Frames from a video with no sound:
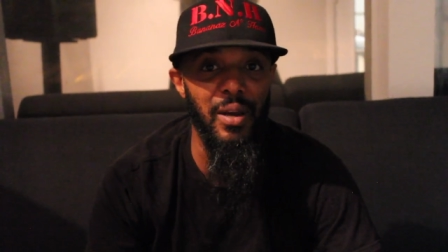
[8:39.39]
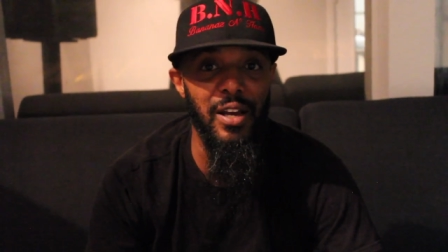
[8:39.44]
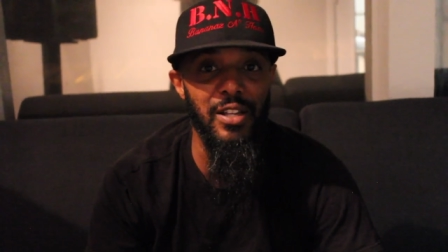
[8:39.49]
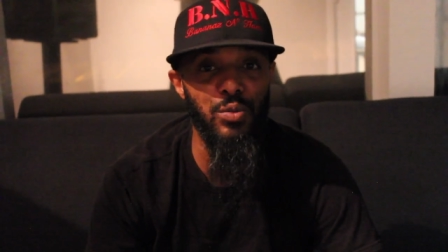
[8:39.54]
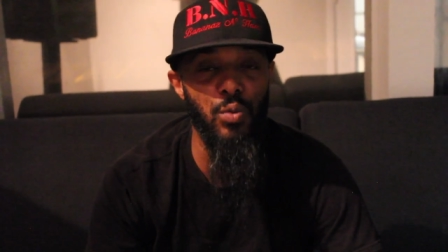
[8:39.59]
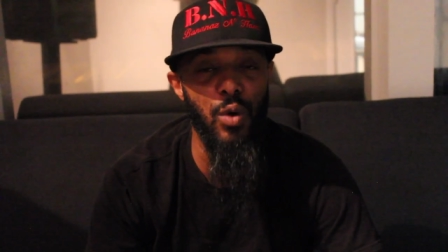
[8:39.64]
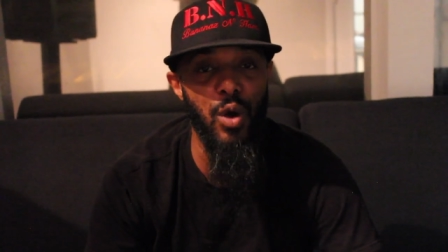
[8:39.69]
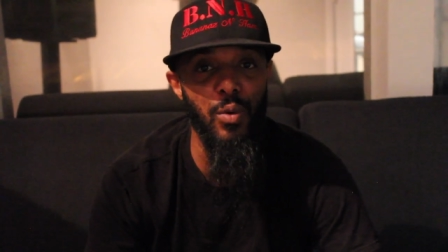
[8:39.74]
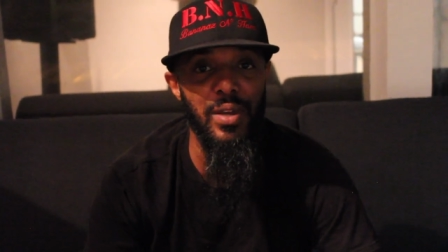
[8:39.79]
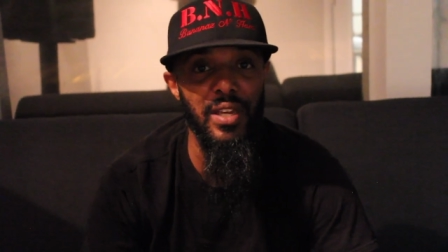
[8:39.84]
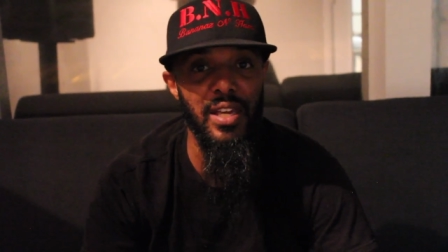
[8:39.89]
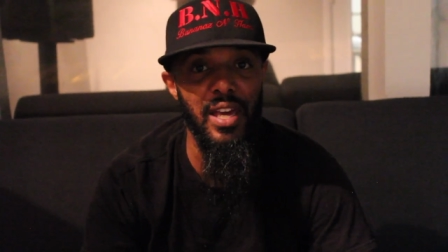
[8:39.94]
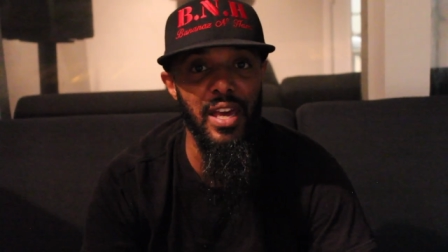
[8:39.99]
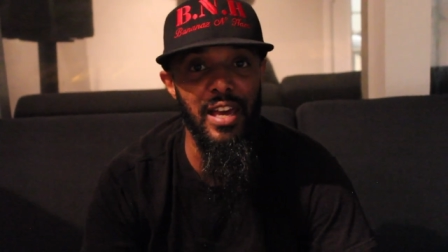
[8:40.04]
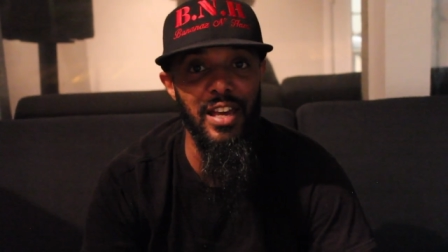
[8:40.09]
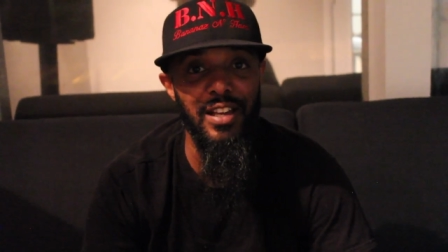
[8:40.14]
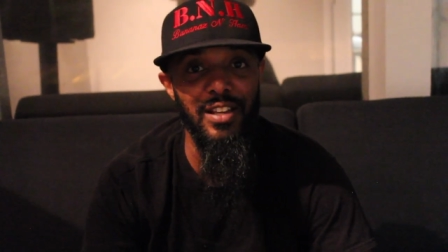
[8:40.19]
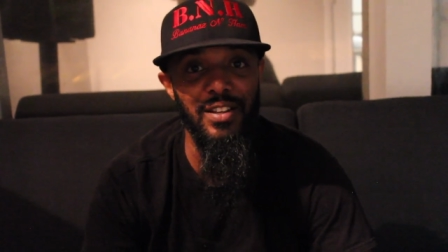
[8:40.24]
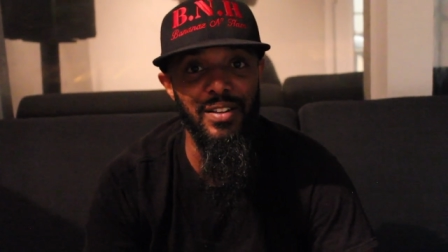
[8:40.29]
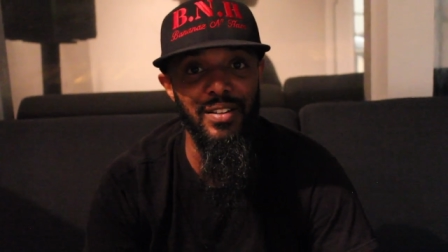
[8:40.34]
best way we
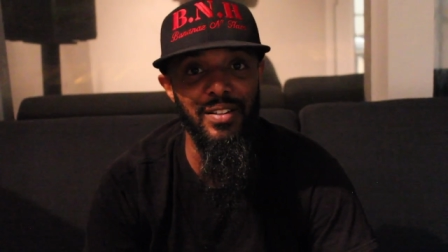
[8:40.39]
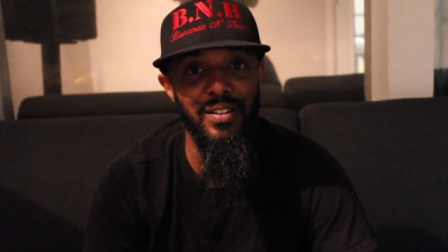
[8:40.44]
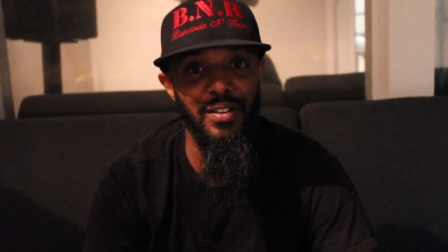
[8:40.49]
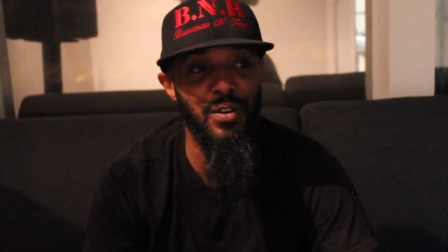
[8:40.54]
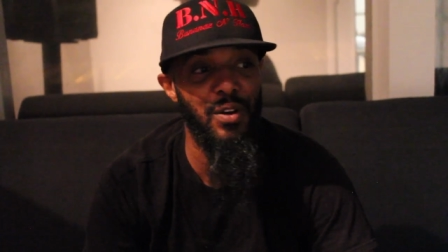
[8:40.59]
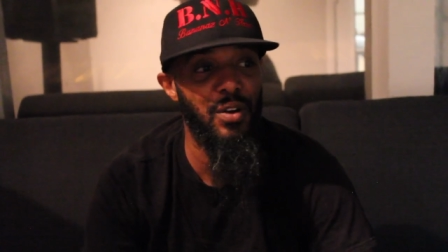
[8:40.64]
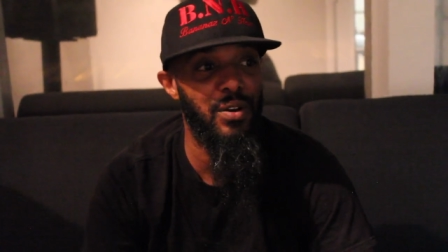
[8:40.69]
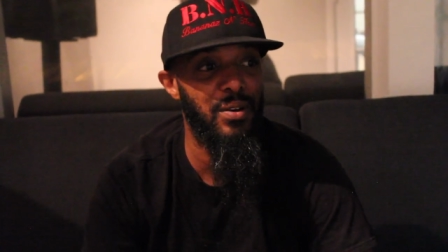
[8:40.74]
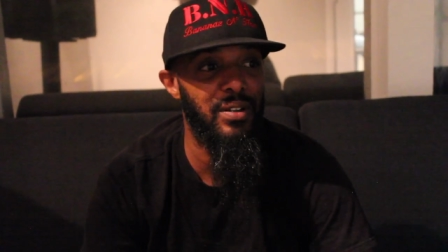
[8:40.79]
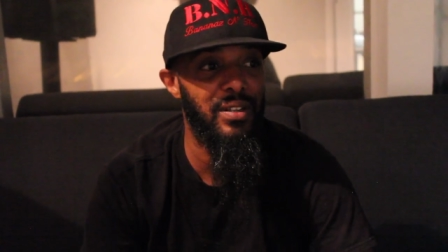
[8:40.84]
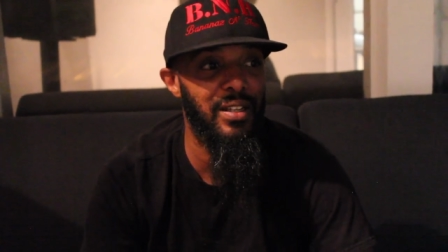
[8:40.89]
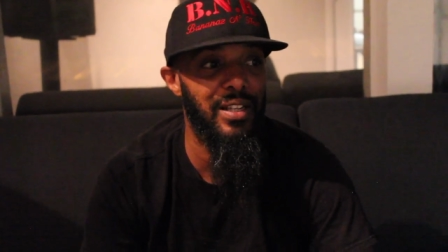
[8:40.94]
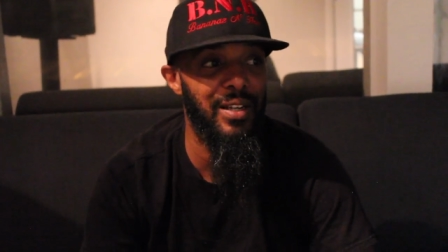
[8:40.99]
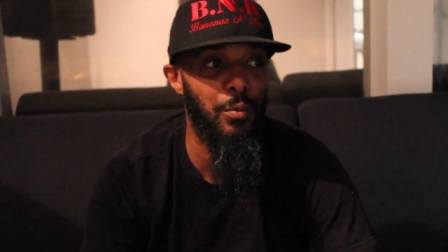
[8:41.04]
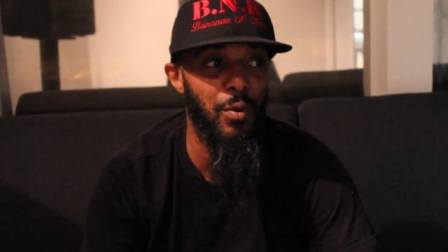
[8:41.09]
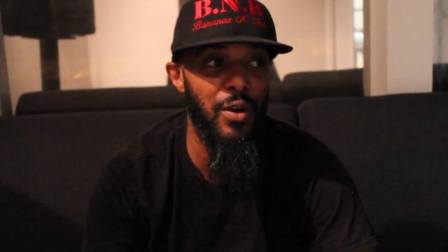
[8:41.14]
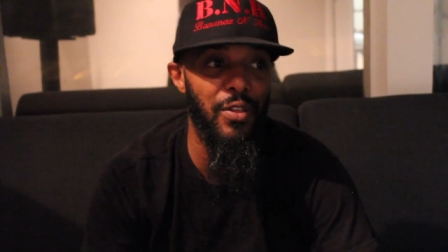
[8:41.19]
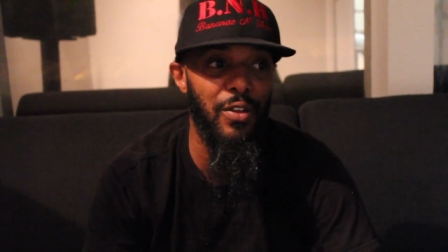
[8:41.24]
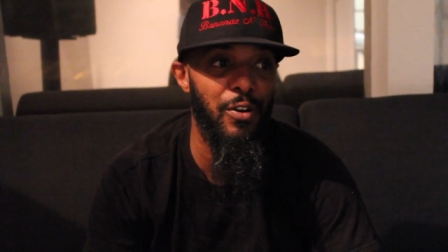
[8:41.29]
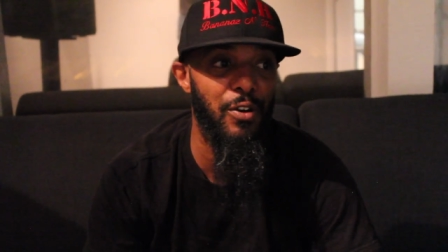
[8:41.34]
can, you know,
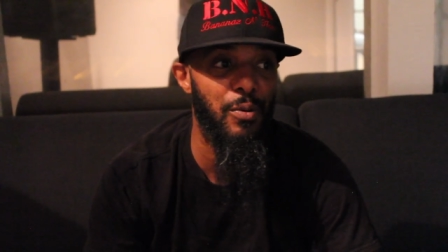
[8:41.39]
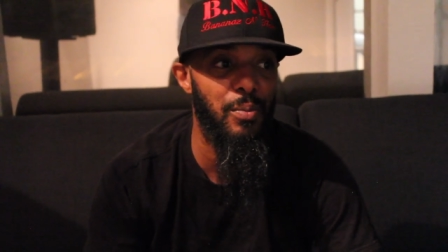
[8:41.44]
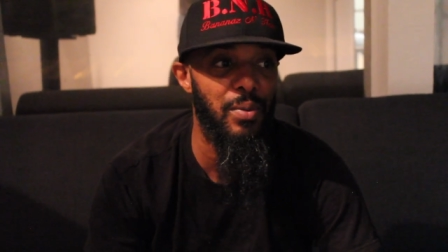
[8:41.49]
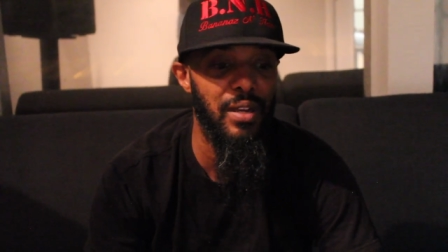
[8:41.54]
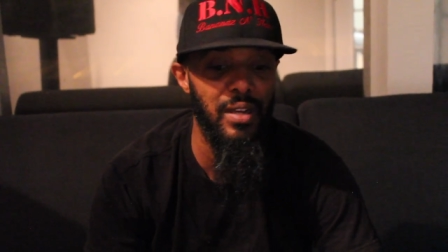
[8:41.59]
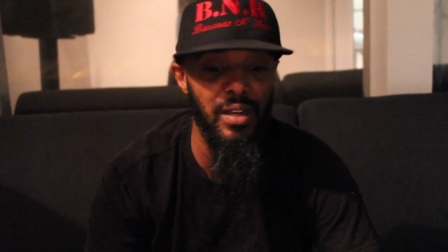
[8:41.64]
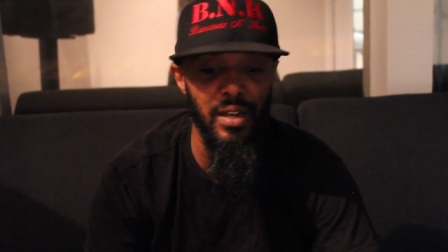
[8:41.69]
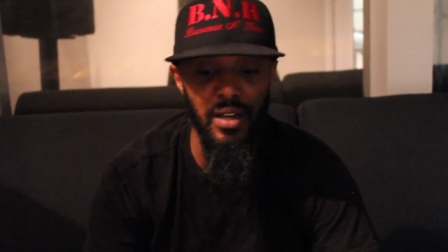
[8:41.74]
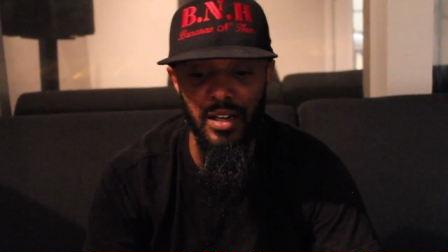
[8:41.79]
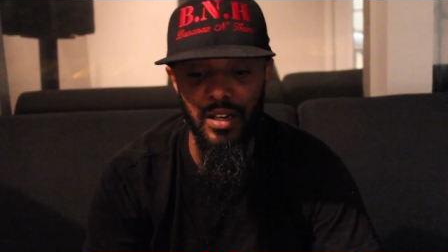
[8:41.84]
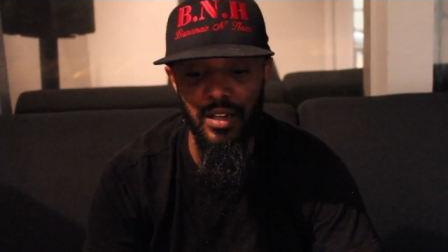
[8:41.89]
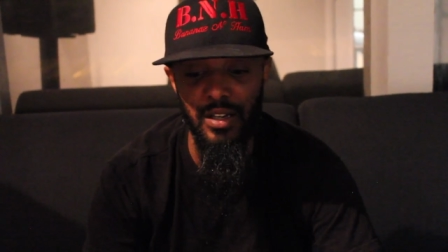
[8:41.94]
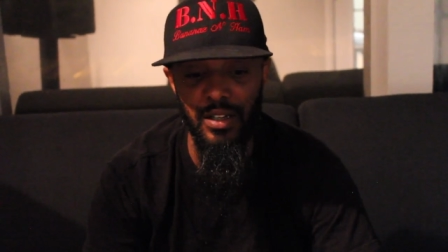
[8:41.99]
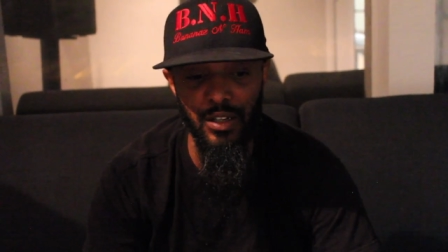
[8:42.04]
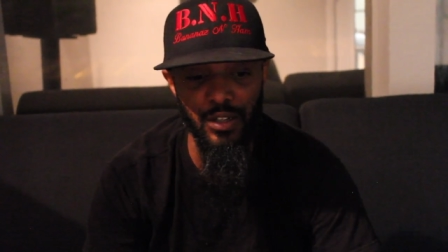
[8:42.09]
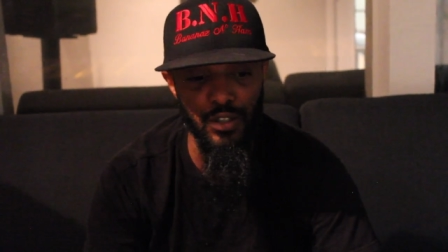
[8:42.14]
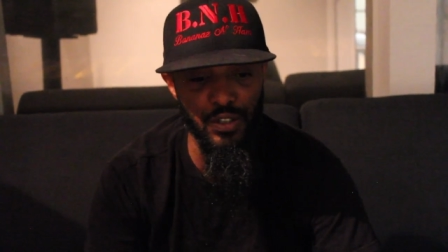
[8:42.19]
whether it be uh,